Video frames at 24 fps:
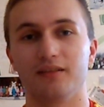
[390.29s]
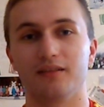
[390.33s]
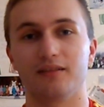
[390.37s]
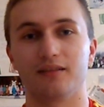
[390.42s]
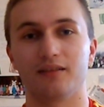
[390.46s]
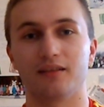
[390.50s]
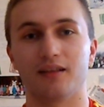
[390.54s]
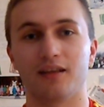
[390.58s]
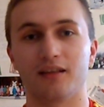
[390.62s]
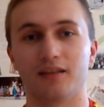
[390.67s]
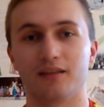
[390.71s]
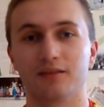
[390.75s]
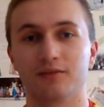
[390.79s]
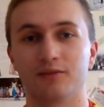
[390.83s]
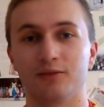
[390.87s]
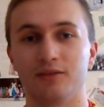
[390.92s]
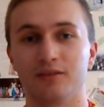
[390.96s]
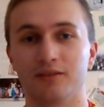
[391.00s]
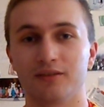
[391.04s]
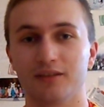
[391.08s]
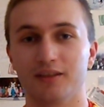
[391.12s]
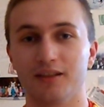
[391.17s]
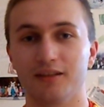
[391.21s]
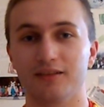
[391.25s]
but I
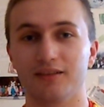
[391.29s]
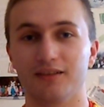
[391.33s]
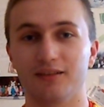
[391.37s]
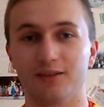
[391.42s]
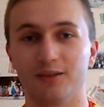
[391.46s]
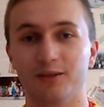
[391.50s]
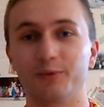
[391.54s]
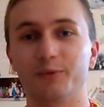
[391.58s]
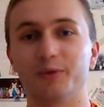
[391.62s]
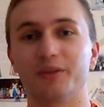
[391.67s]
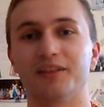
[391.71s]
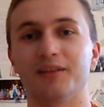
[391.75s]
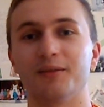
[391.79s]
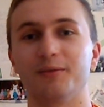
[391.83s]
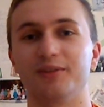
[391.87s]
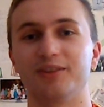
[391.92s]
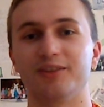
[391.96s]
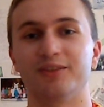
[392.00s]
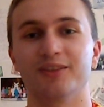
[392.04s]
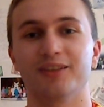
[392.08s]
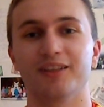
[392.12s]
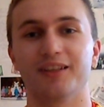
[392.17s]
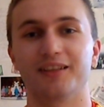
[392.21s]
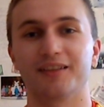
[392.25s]
couldn't get along with
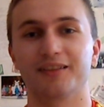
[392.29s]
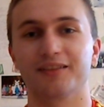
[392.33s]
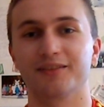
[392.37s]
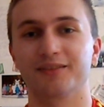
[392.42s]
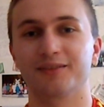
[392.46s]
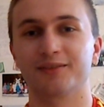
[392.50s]
them. You know,